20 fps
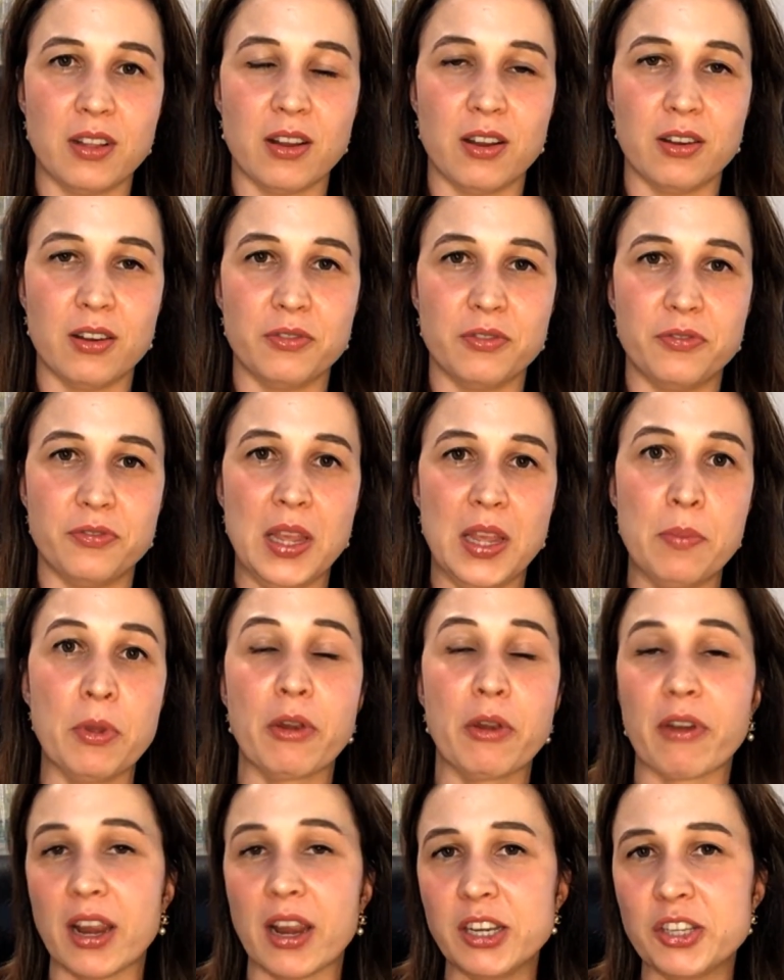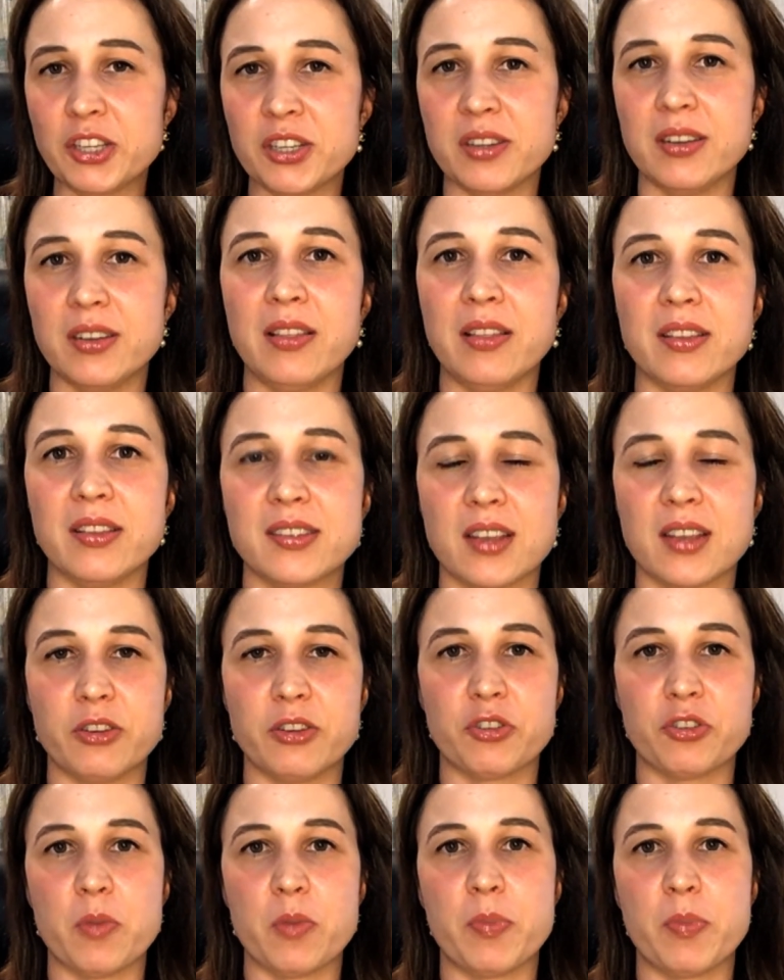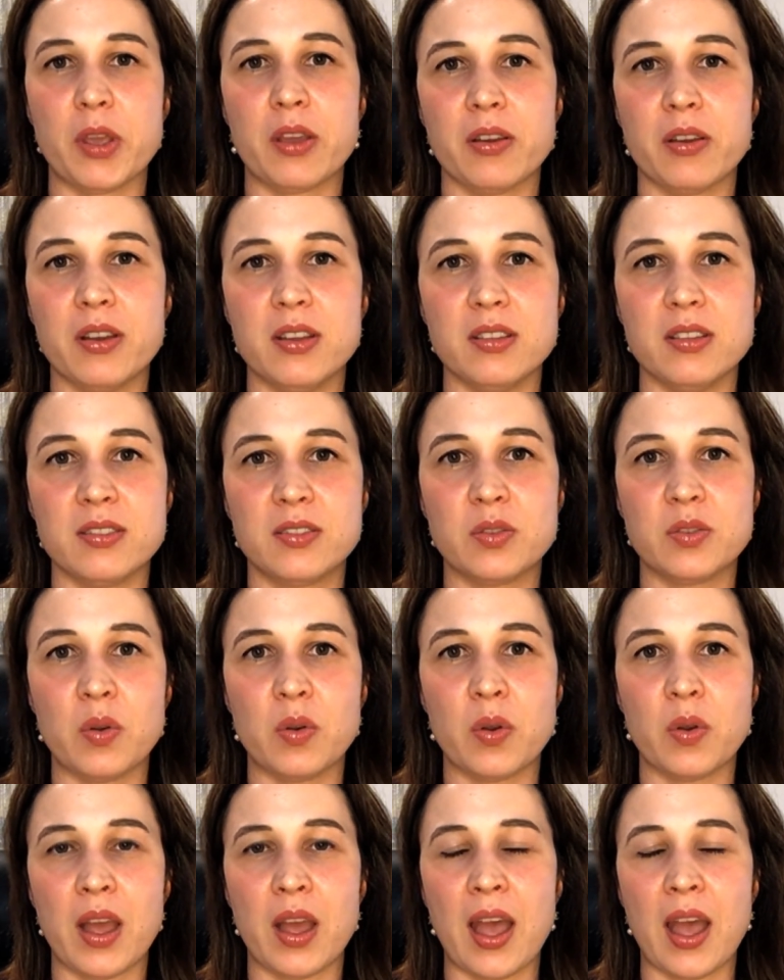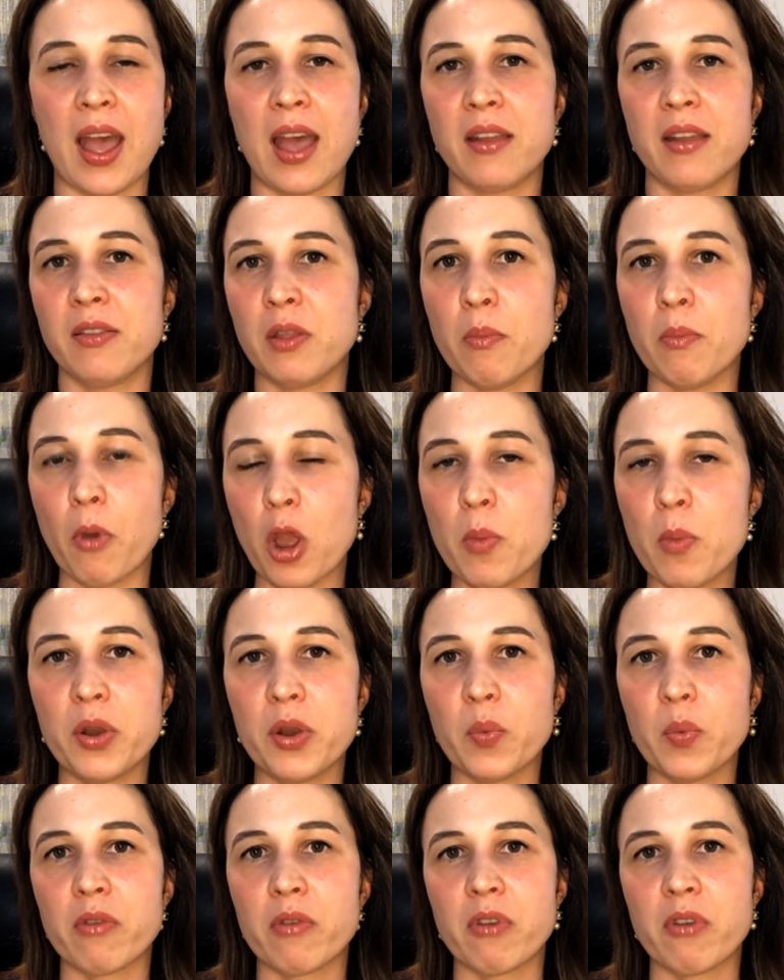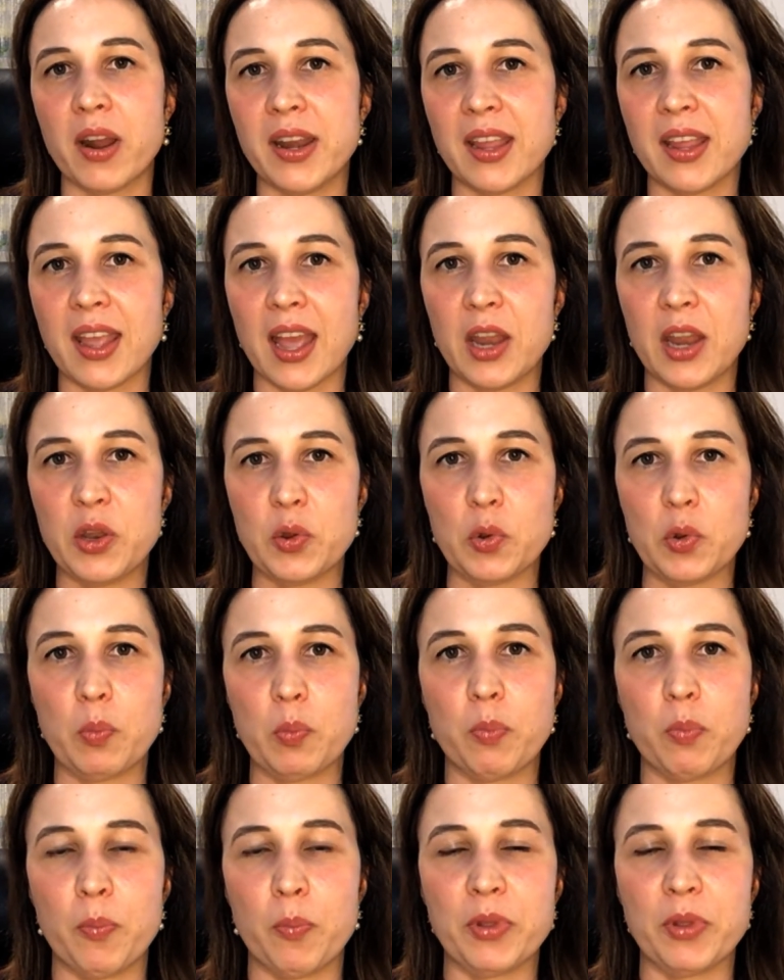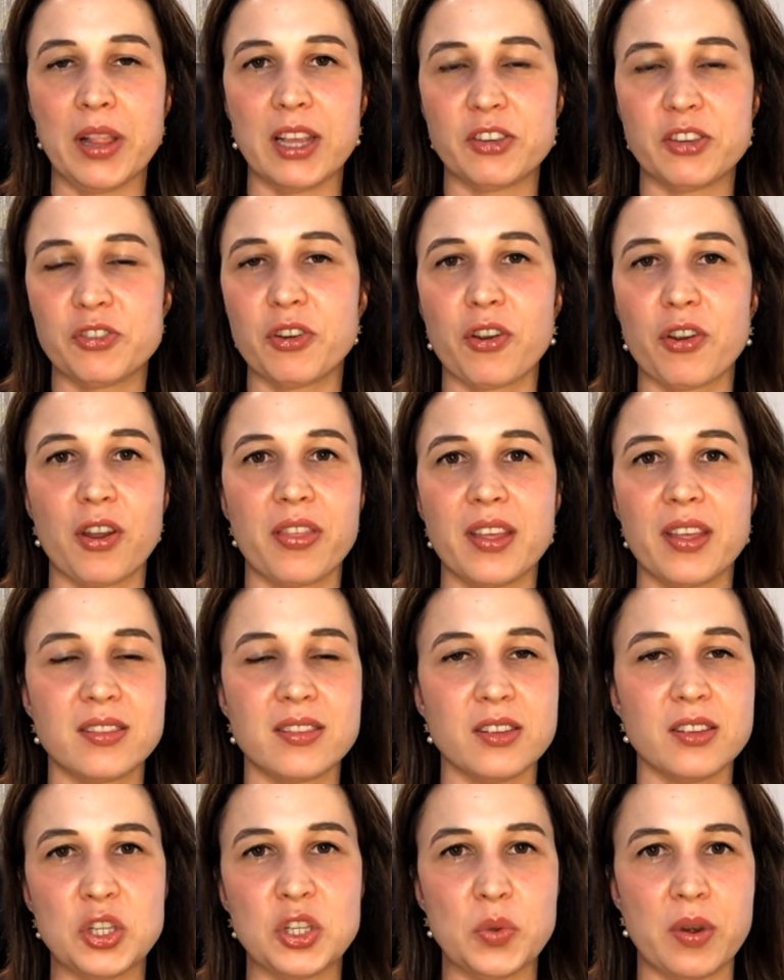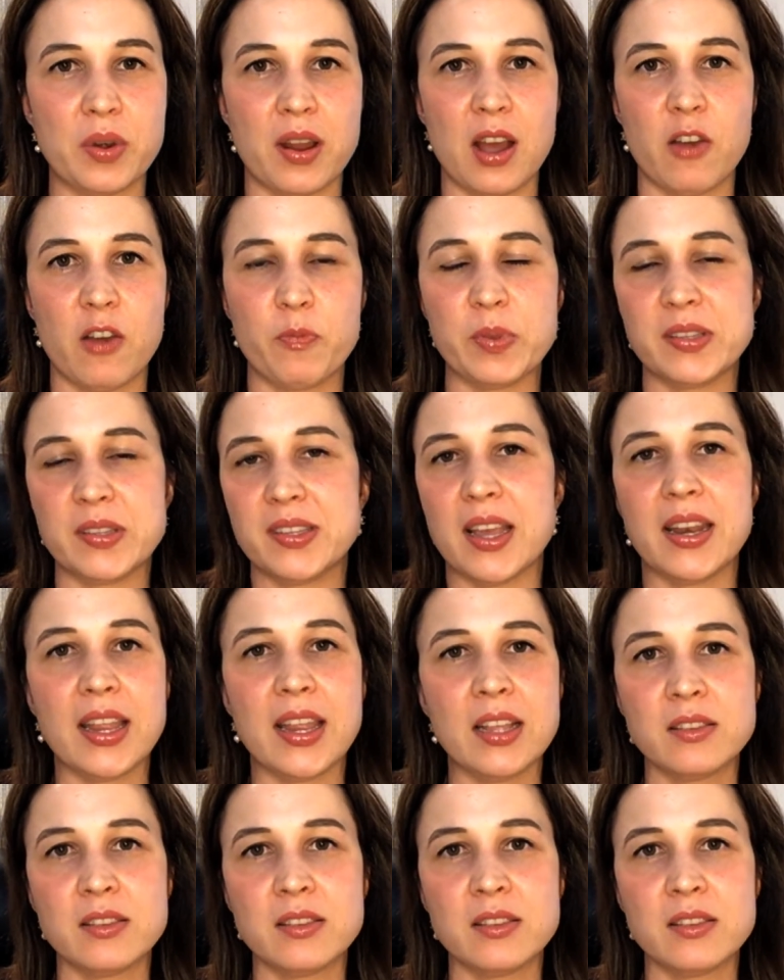of immigration in this country, because at the moment we're running annual population growth that's at 2.5%.